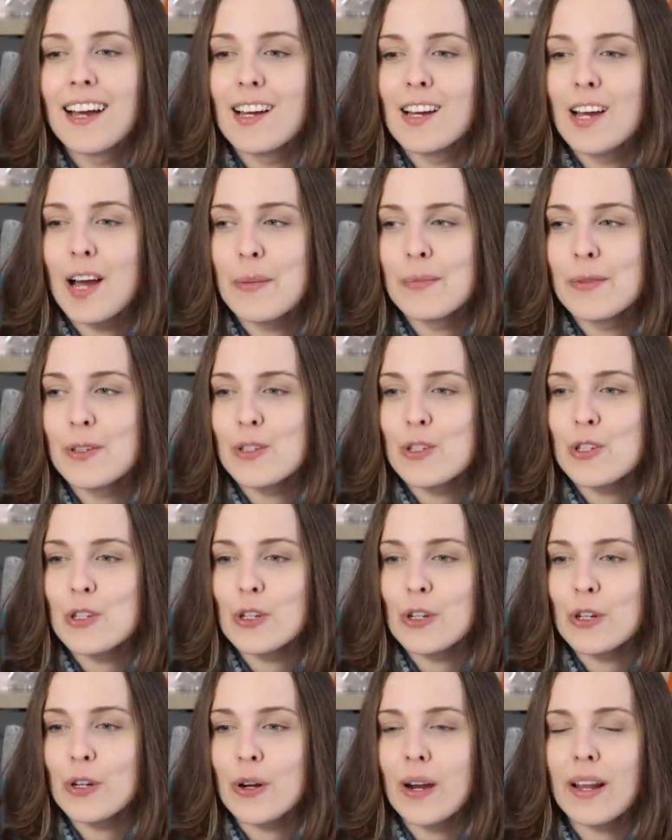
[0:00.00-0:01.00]
Uh, I'm not
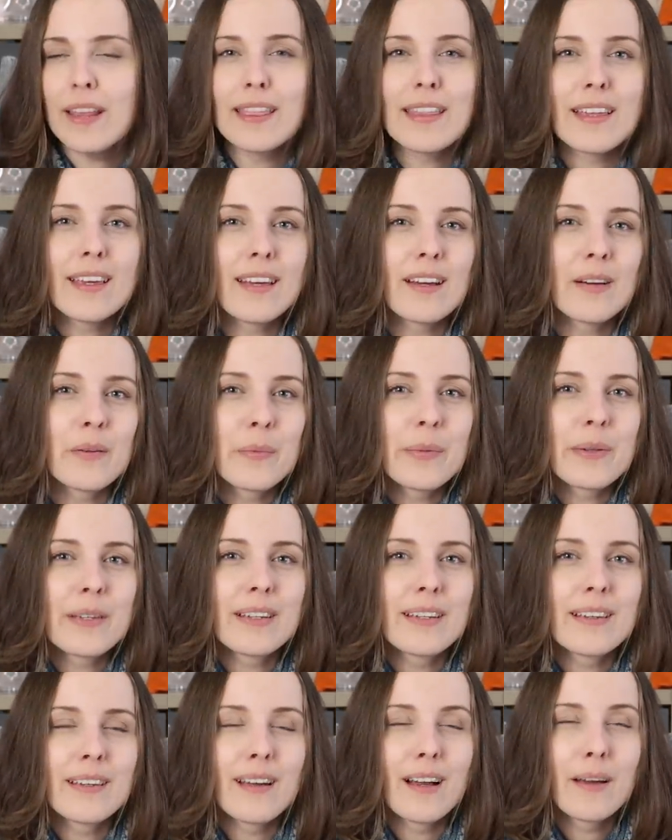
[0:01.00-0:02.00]
sure. I think I'll
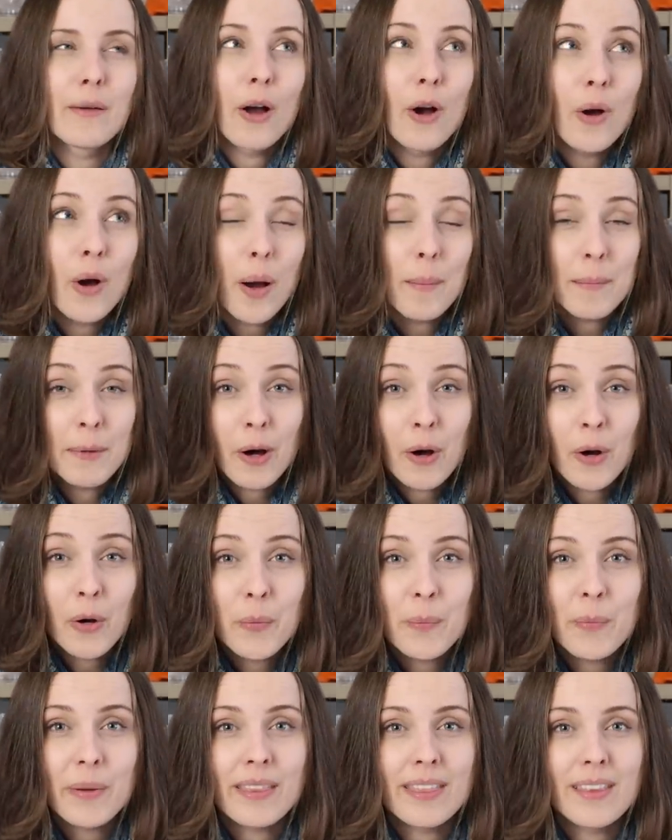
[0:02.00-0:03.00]
be, I am
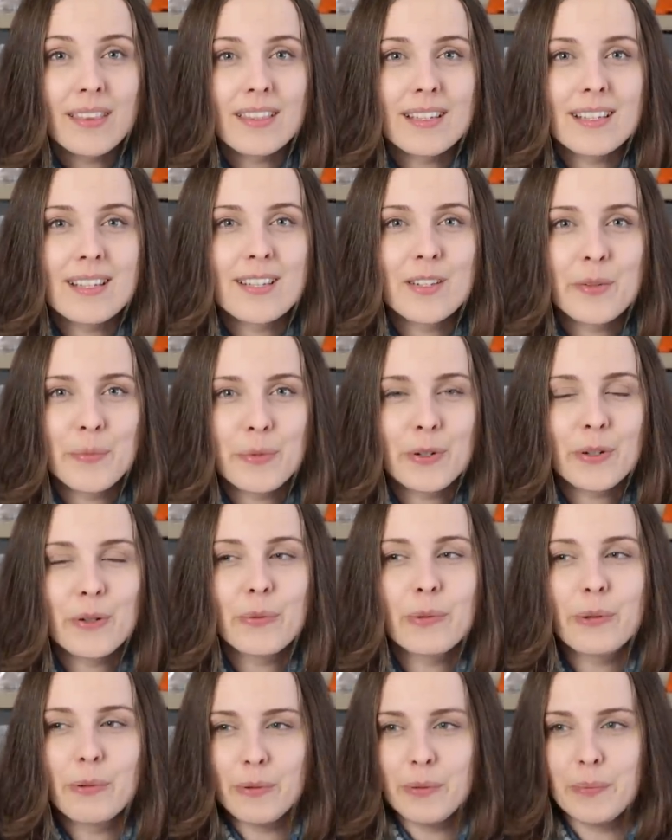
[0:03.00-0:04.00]
hoping that this summer
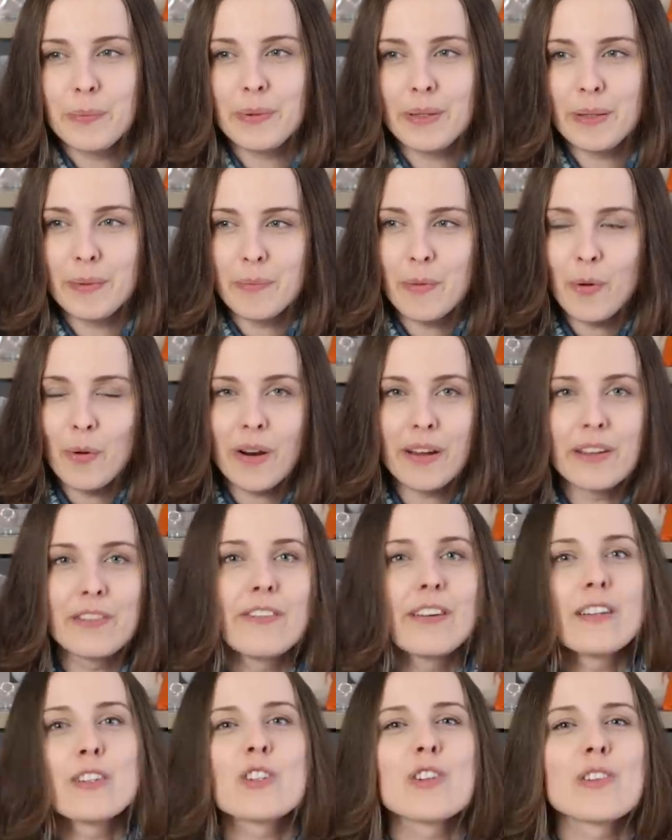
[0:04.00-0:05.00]
we will be more
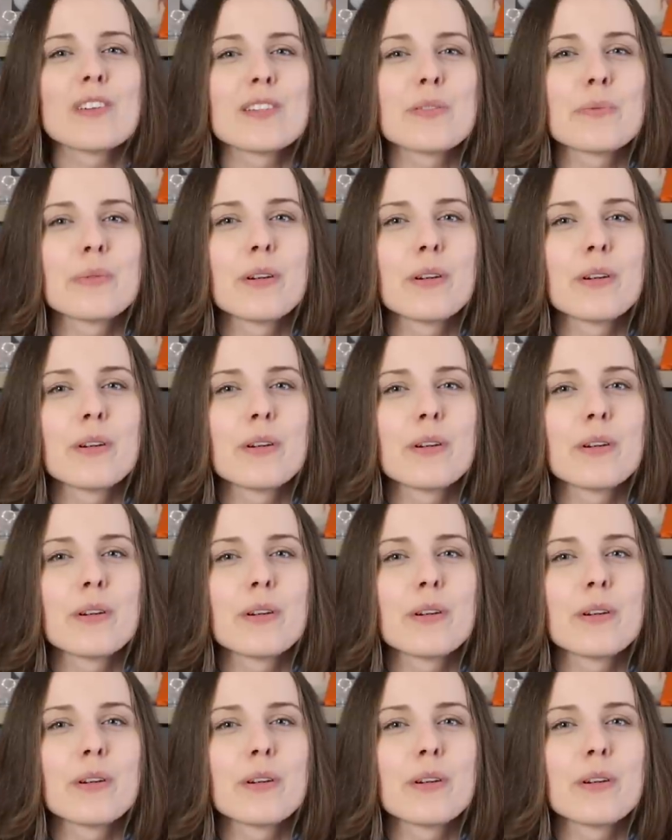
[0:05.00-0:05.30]
adventurous.